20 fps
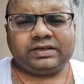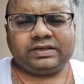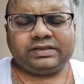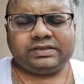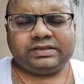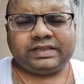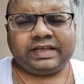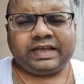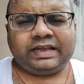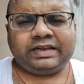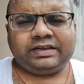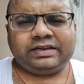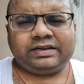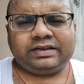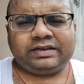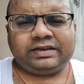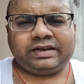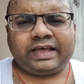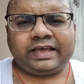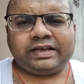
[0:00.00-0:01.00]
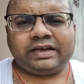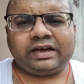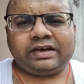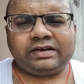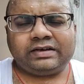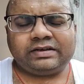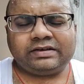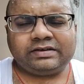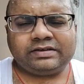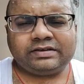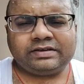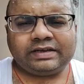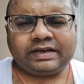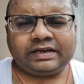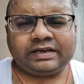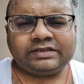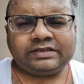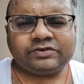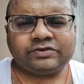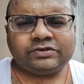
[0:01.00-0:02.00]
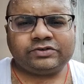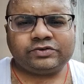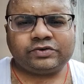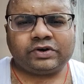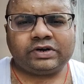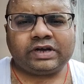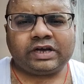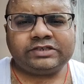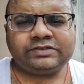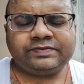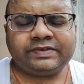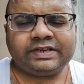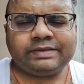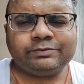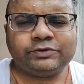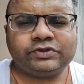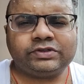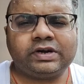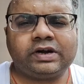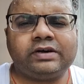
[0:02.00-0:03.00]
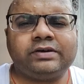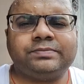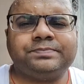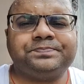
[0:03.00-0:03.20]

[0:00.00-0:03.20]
Then like a, it is also called Ashwini Mudra.